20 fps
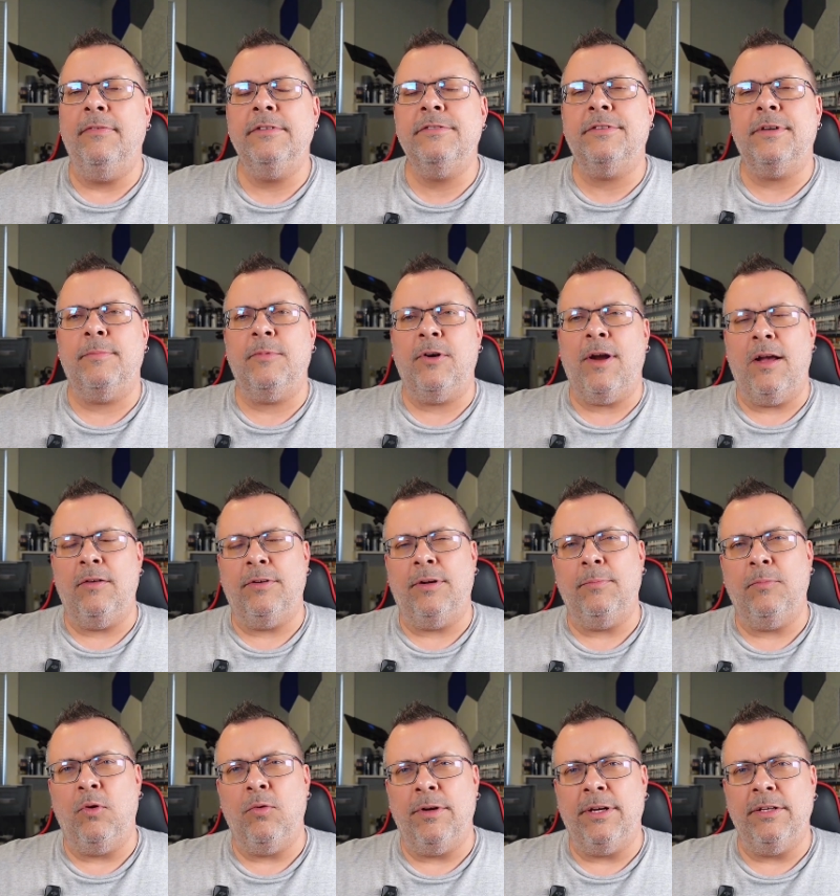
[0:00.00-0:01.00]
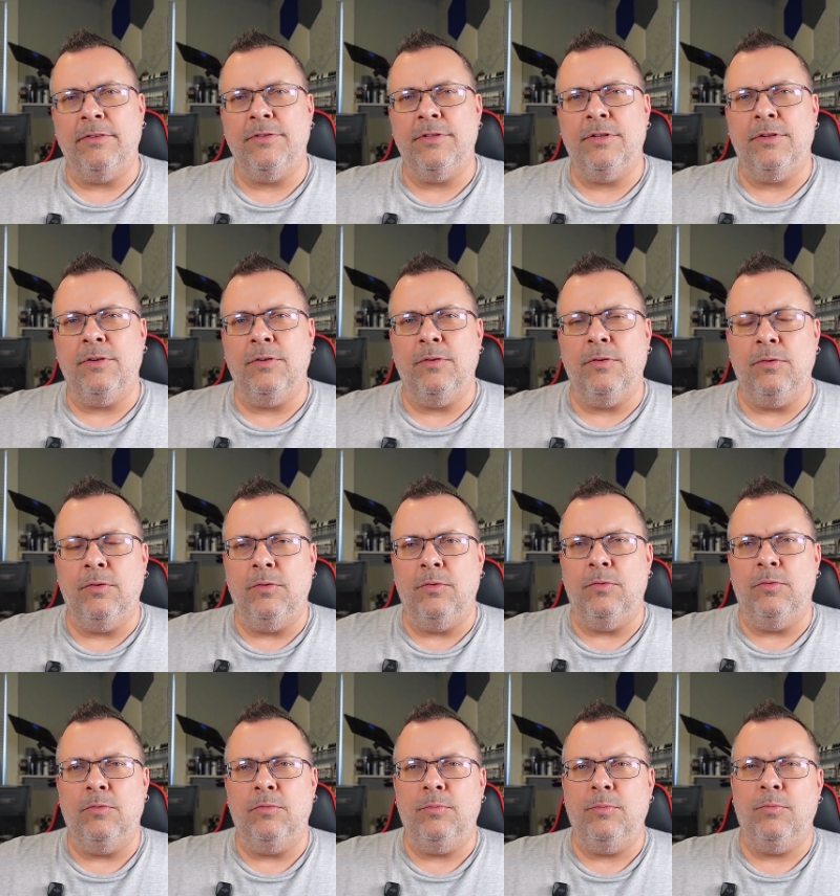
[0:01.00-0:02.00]
This time around I'm going
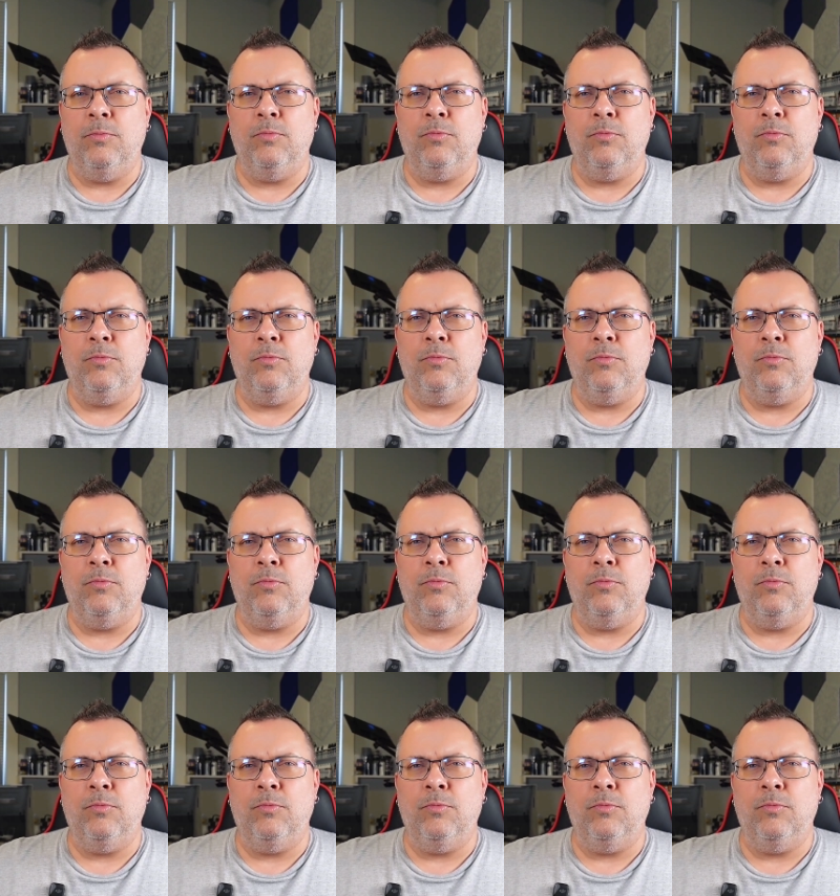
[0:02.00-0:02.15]
to